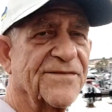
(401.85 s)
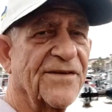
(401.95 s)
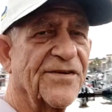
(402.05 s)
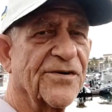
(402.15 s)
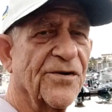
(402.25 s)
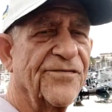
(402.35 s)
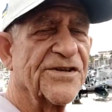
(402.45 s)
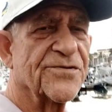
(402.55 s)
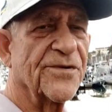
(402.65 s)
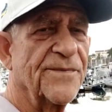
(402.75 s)
Even if you don't go
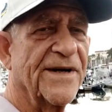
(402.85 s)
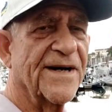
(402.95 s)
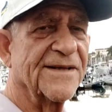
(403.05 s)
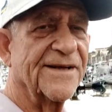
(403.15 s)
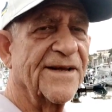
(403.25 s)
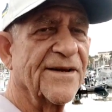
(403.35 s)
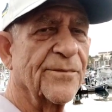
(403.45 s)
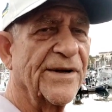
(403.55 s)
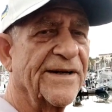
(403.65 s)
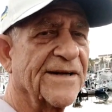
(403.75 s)
fish with me, I got a lady that'll
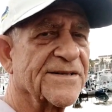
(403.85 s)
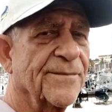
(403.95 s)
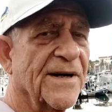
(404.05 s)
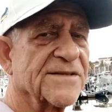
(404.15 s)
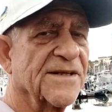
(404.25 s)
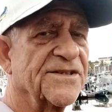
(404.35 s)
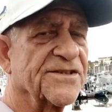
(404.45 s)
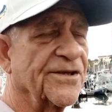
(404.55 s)
bring you down some box lunches.